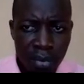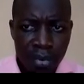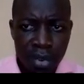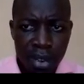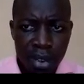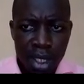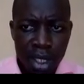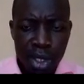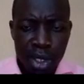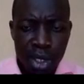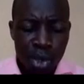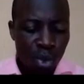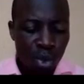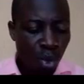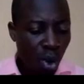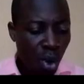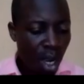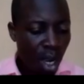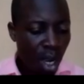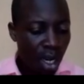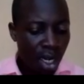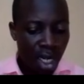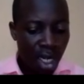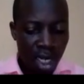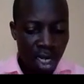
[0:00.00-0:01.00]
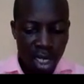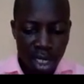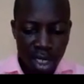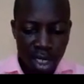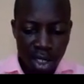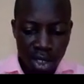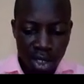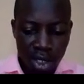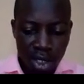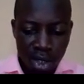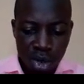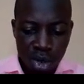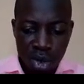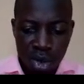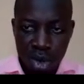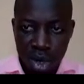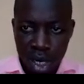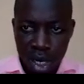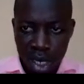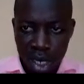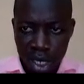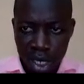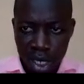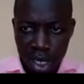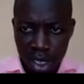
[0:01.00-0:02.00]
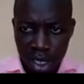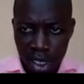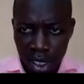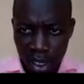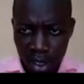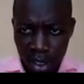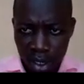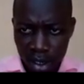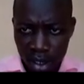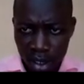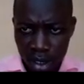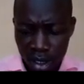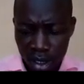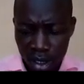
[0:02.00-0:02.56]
If this one is greater